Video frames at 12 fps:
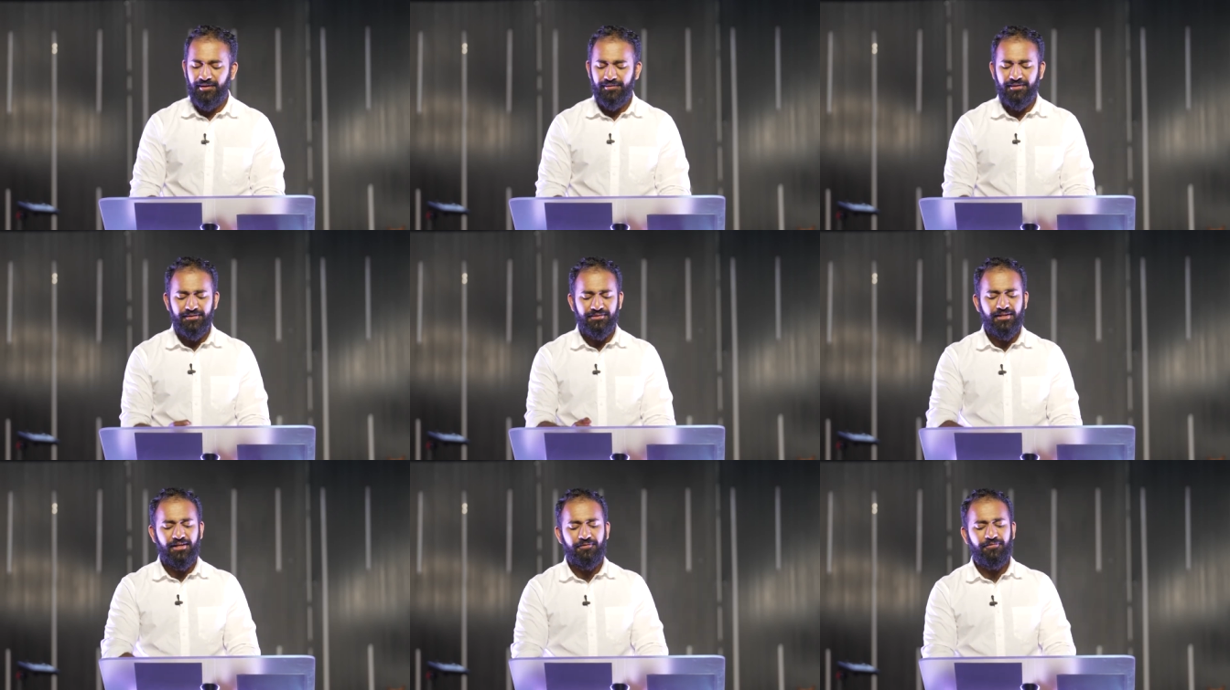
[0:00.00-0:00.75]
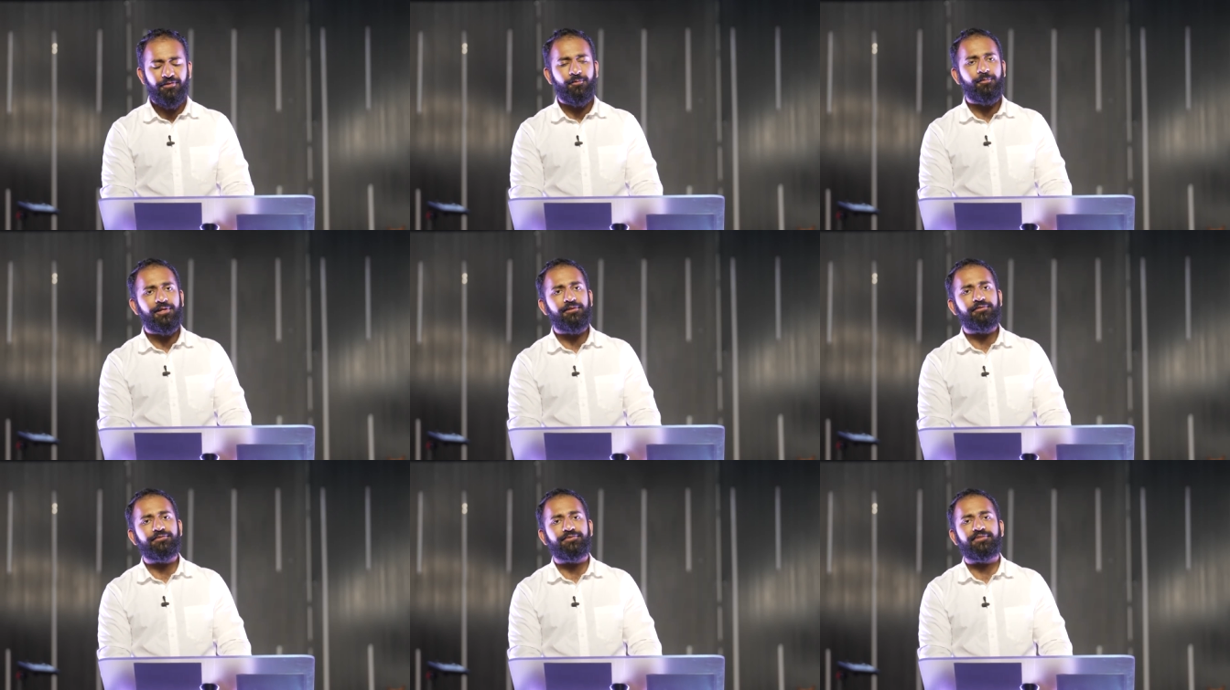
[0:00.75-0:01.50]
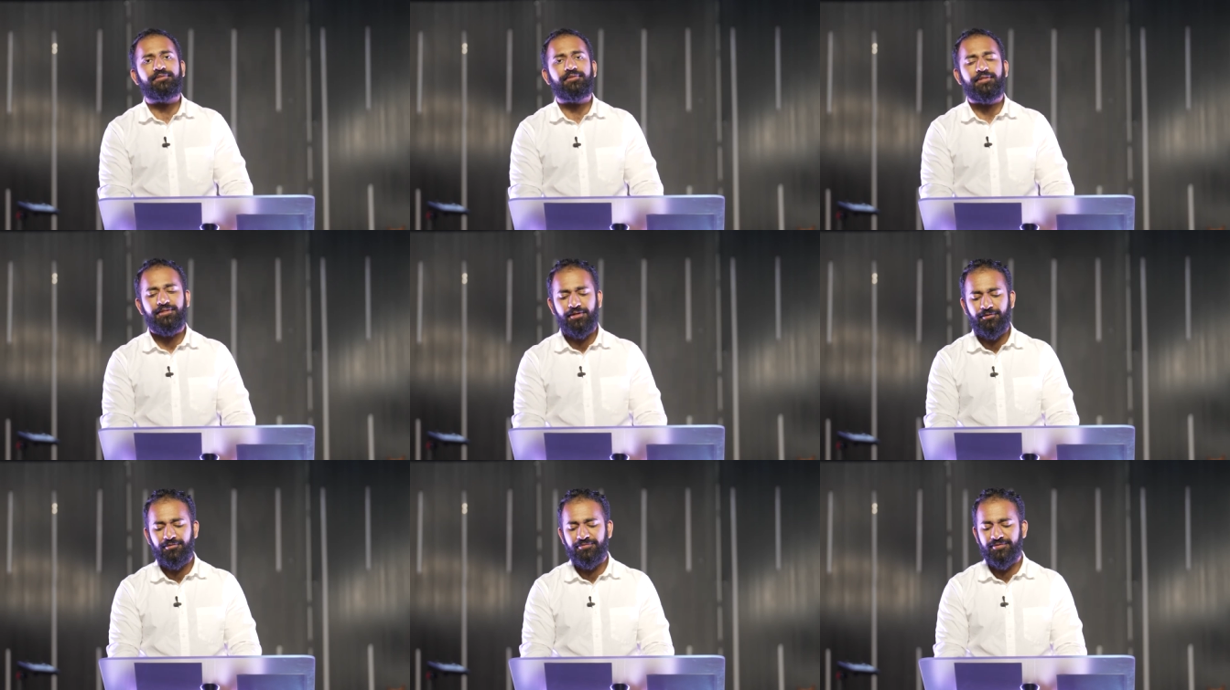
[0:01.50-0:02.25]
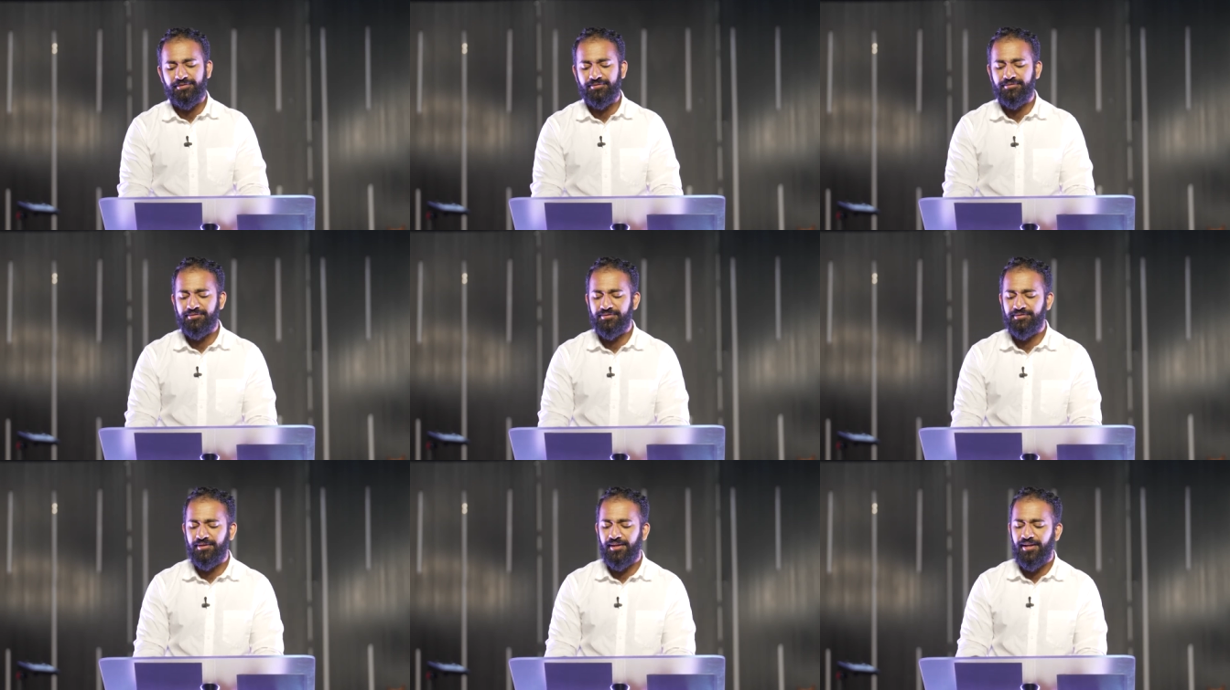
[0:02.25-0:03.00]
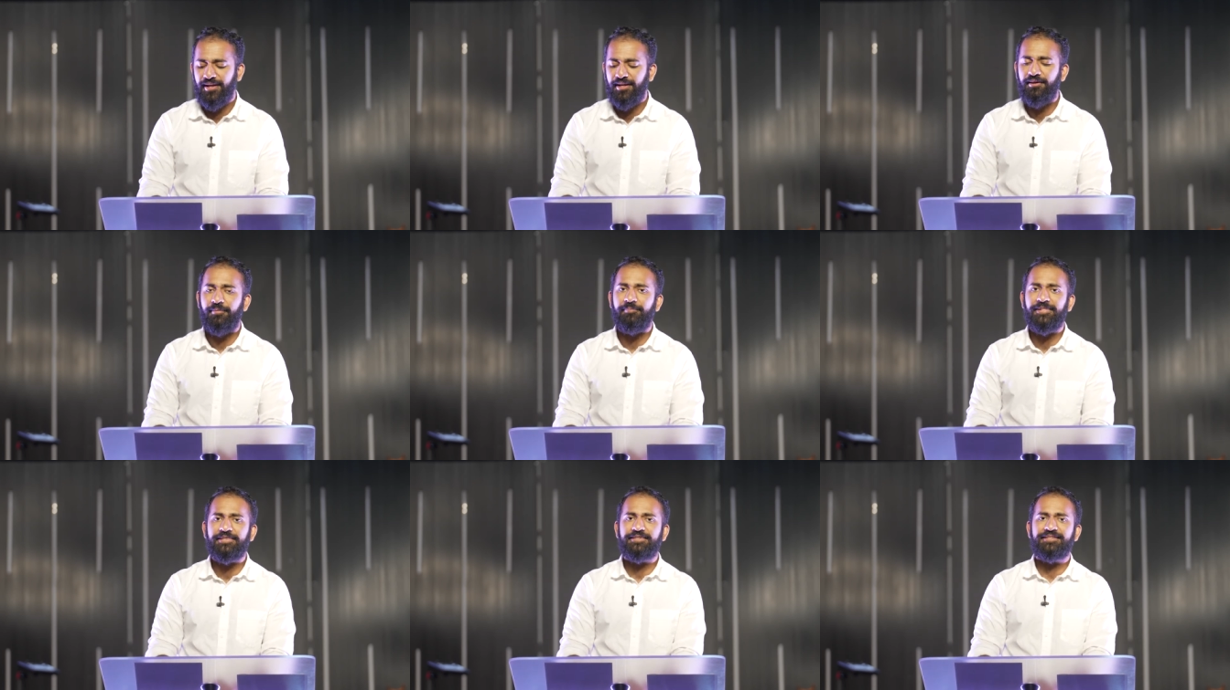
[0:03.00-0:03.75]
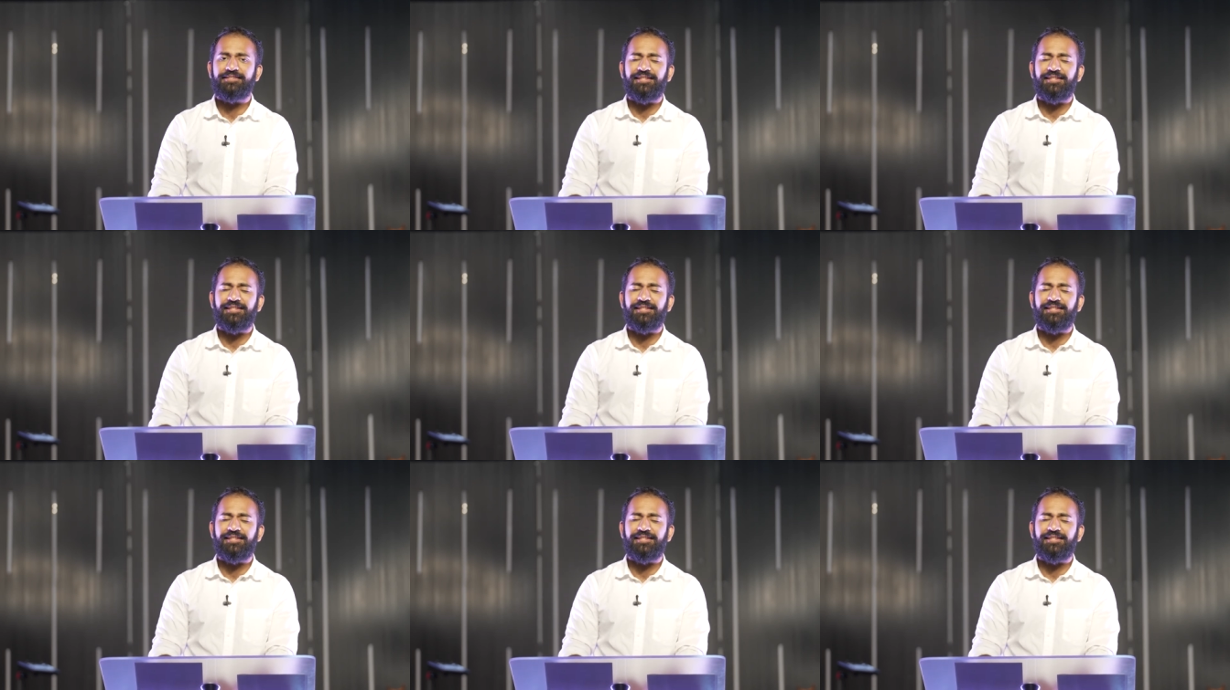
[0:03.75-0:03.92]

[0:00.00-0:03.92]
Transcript: Let us care for the widows and the orphans in our midst.